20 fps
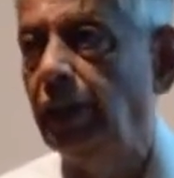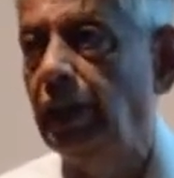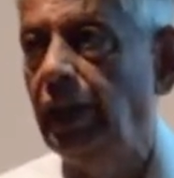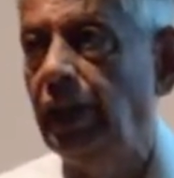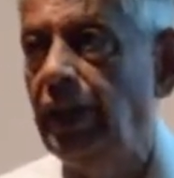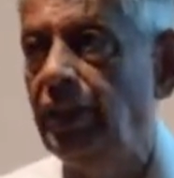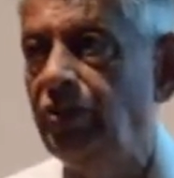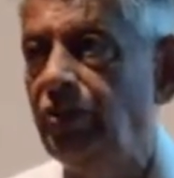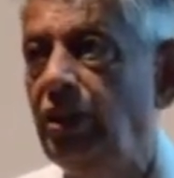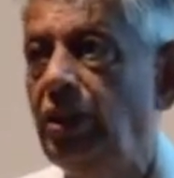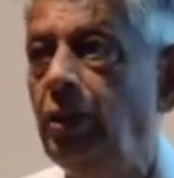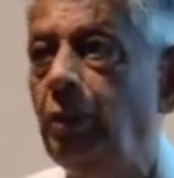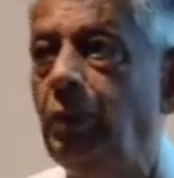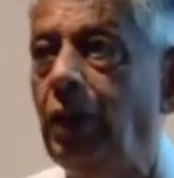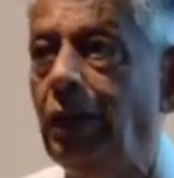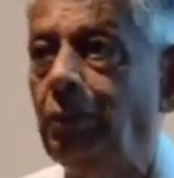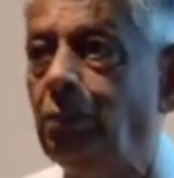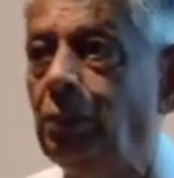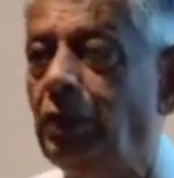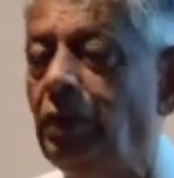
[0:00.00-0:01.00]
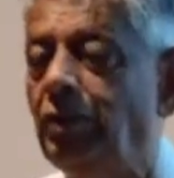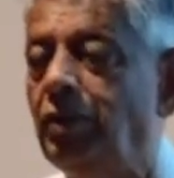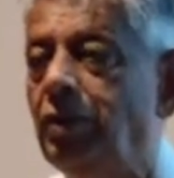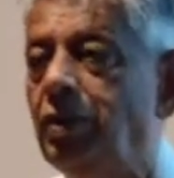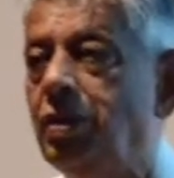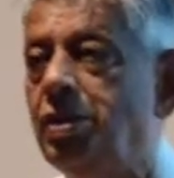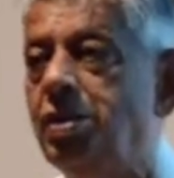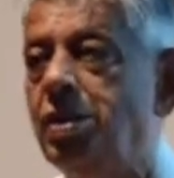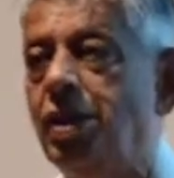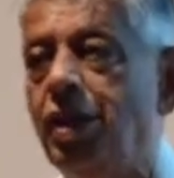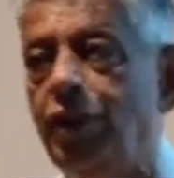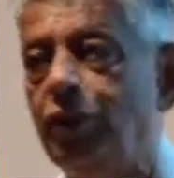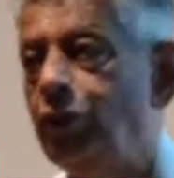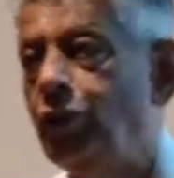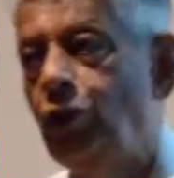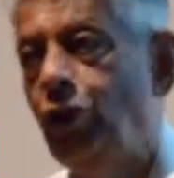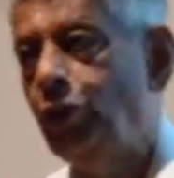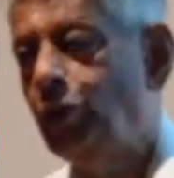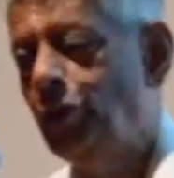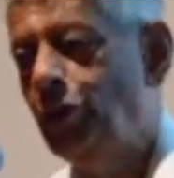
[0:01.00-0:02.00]
can I see the map? It's
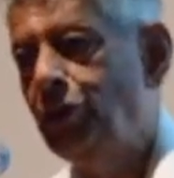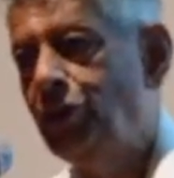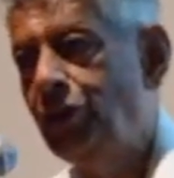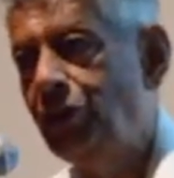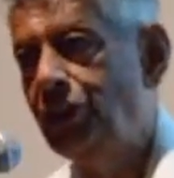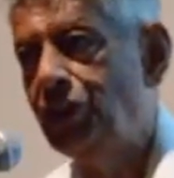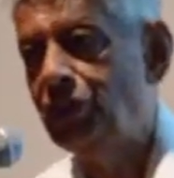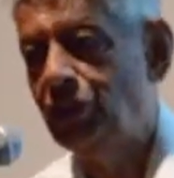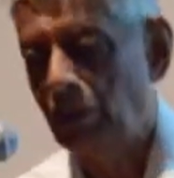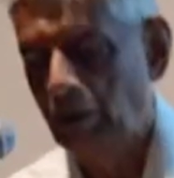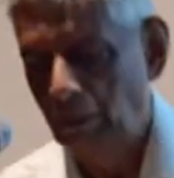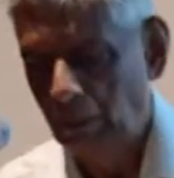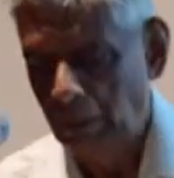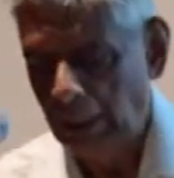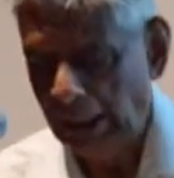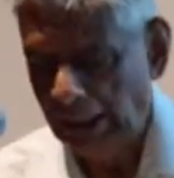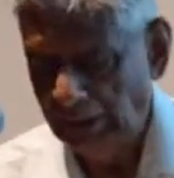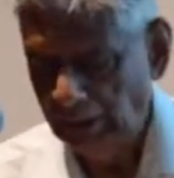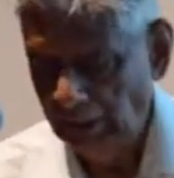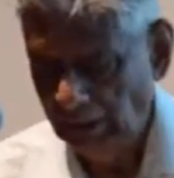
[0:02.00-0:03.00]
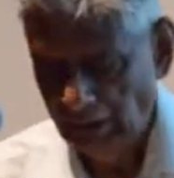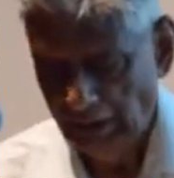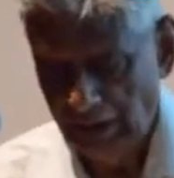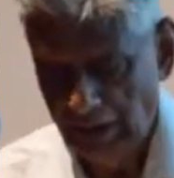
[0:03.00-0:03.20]
not on the regional plan.